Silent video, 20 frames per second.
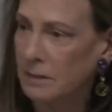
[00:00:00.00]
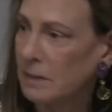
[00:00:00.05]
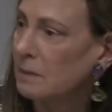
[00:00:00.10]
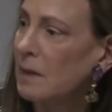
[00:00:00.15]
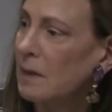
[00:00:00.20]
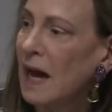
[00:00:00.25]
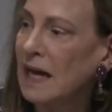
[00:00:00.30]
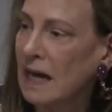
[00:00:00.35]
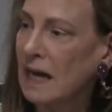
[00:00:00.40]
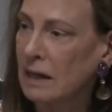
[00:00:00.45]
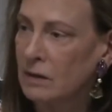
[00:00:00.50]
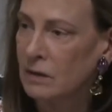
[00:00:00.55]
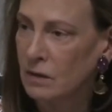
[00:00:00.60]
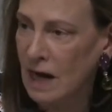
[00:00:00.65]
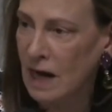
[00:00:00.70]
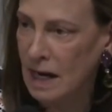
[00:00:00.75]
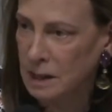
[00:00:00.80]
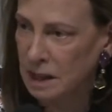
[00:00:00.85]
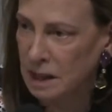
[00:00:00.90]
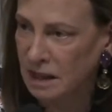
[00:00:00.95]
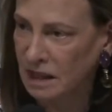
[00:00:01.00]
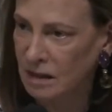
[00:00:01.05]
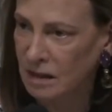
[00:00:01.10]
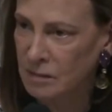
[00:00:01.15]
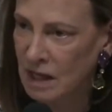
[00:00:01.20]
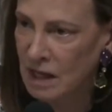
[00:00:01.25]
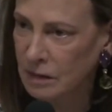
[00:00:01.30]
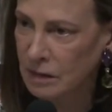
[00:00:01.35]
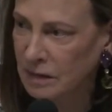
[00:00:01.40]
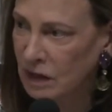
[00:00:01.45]
I mean, my editor actually
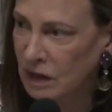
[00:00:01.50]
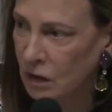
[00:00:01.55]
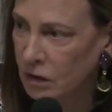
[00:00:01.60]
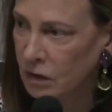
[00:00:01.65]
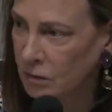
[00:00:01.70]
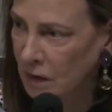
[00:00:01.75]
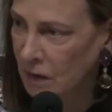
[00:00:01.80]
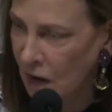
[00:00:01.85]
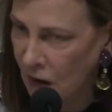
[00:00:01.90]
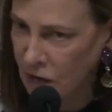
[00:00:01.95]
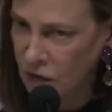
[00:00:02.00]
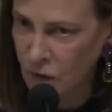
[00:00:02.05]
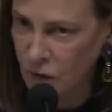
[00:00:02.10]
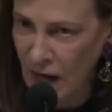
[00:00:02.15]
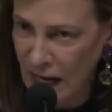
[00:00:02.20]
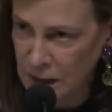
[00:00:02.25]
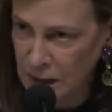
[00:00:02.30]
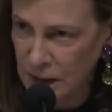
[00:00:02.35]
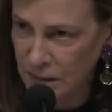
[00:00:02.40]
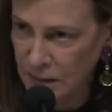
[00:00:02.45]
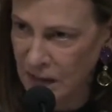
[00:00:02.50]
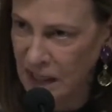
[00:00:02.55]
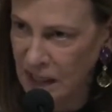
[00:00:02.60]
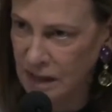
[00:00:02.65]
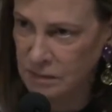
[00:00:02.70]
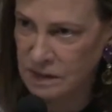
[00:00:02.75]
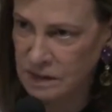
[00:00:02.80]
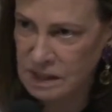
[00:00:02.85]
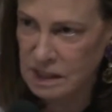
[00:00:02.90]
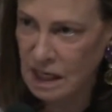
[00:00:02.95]
emailed me, are you, are you actually
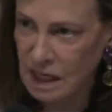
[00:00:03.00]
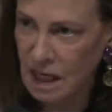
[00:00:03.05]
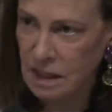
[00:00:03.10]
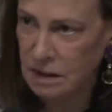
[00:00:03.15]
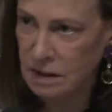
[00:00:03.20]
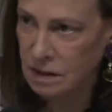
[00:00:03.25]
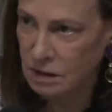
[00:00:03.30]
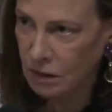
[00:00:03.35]
making a mistake?